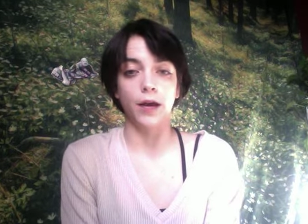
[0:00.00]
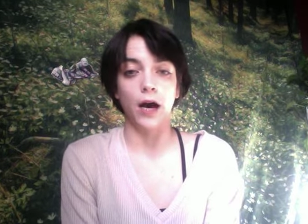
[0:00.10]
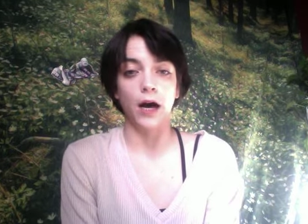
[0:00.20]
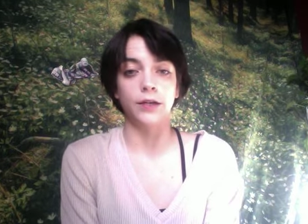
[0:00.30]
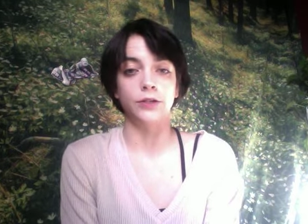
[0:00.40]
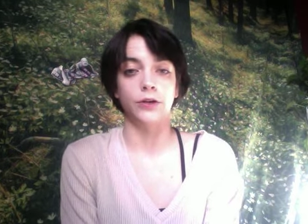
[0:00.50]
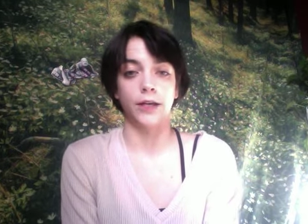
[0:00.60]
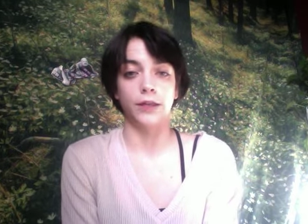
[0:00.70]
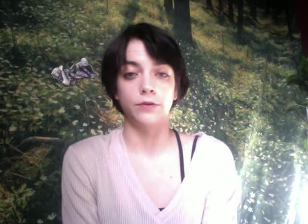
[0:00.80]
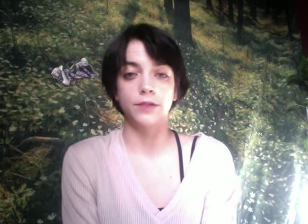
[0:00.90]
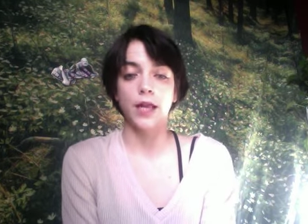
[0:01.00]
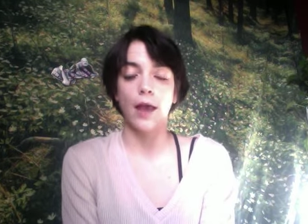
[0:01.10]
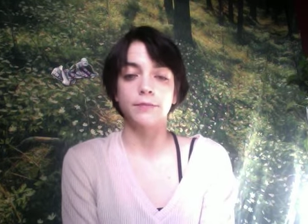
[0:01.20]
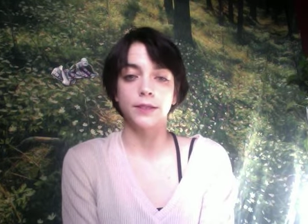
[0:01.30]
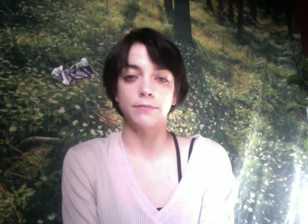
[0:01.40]
God during those
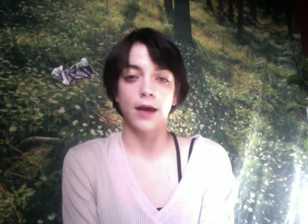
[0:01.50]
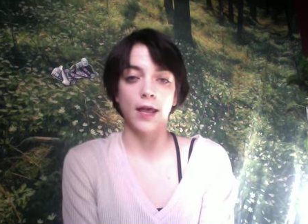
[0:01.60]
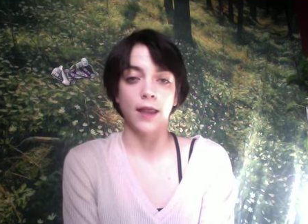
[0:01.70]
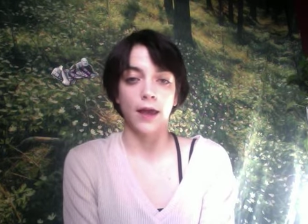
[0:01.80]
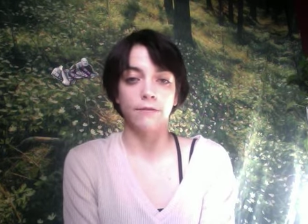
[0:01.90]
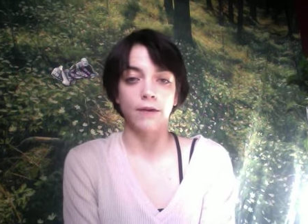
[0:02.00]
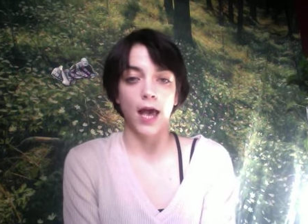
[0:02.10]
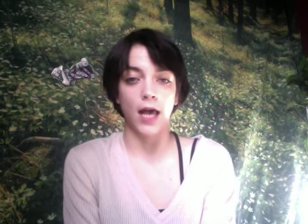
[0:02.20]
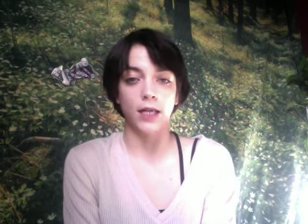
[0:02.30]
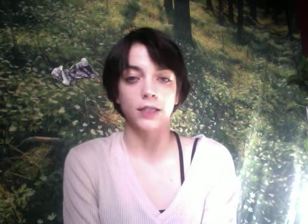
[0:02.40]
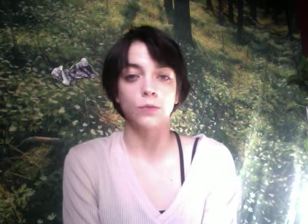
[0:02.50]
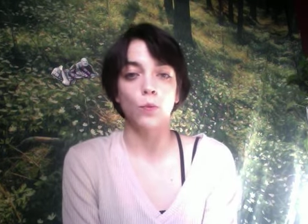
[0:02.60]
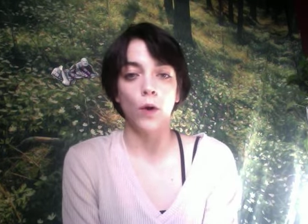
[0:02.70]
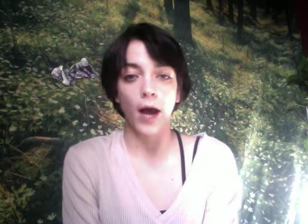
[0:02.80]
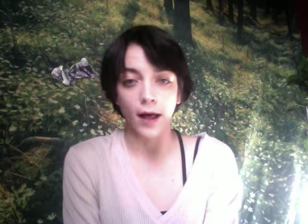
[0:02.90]
times in my life as
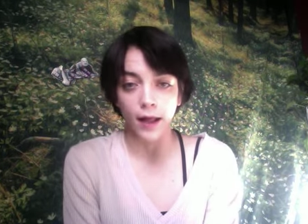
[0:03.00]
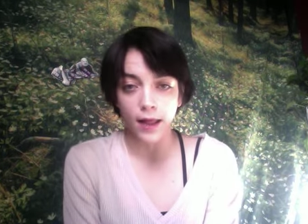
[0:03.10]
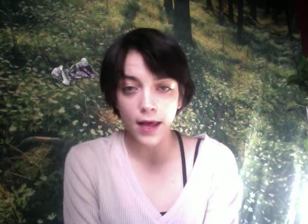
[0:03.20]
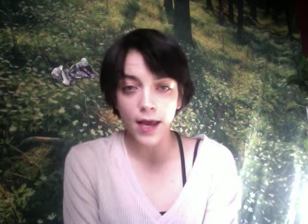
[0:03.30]
well.